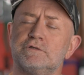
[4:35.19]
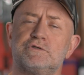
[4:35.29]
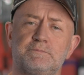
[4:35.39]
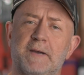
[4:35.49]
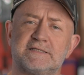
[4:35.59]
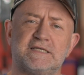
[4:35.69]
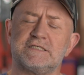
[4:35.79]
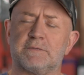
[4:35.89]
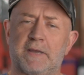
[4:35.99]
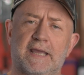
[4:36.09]
to
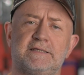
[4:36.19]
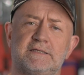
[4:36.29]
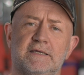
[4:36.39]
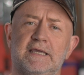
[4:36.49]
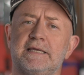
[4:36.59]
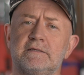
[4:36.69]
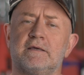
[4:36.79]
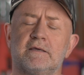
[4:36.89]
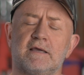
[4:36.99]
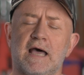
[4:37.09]
participate
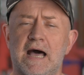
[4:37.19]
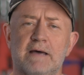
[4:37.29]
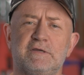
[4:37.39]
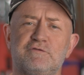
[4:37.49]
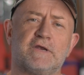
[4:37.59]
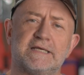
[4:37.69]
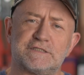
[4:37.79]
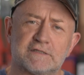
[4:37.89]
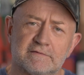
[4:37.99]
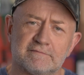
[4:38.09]
in
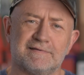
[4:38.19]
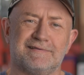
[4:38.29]
arbitration.